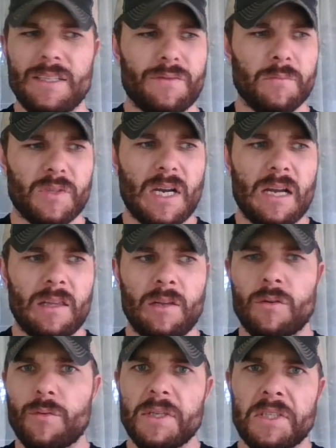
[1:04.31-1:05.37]
is from Scotland
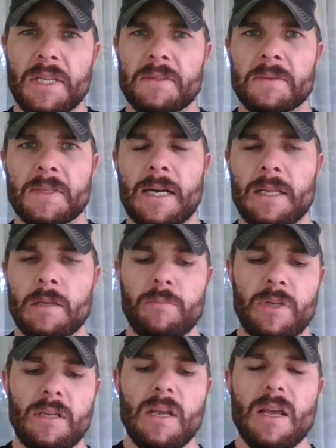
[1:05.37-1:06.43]
or originates in Scotland,
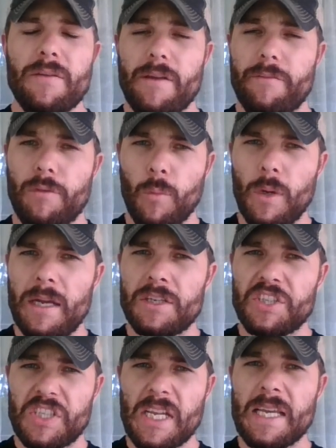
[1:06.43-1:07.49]
but from what I
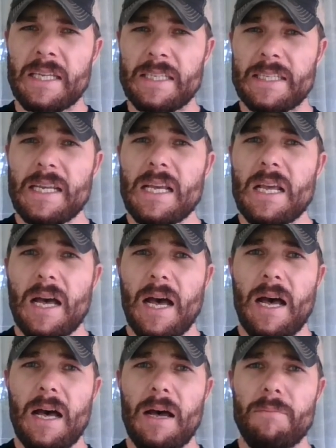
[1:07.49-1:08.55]
understand,
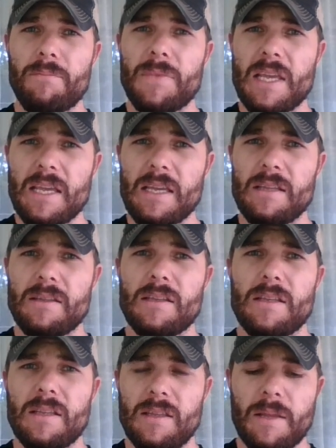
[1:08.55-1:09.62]
uh, the
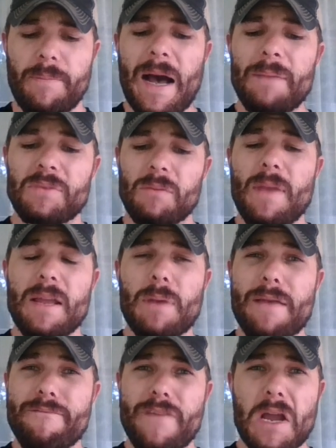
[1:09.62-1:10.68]
the pipes are made
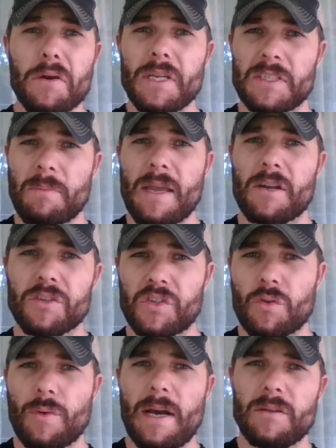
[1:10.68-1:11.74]
by various makers
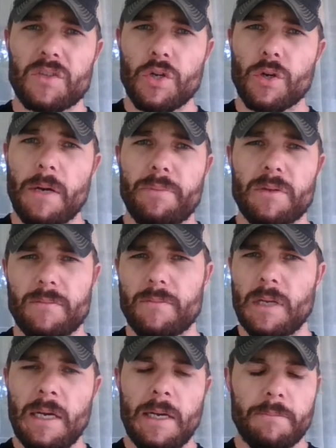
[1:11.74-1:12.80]
throughout Europe.
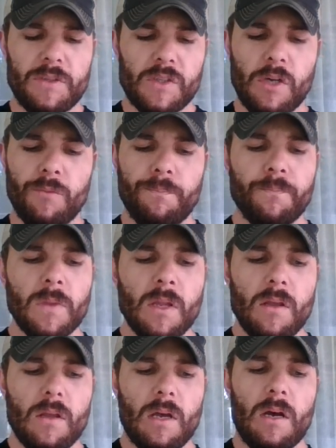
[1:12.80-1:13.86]
Um, so
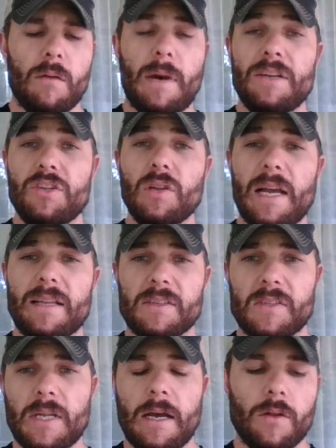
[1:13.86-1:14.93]
um, I do like the
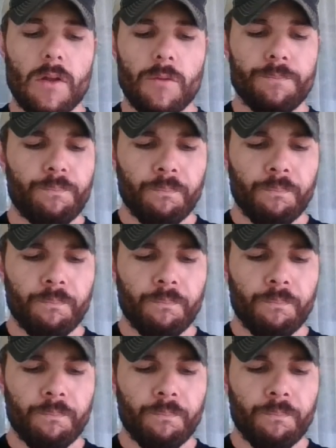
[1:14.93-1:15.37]
style though.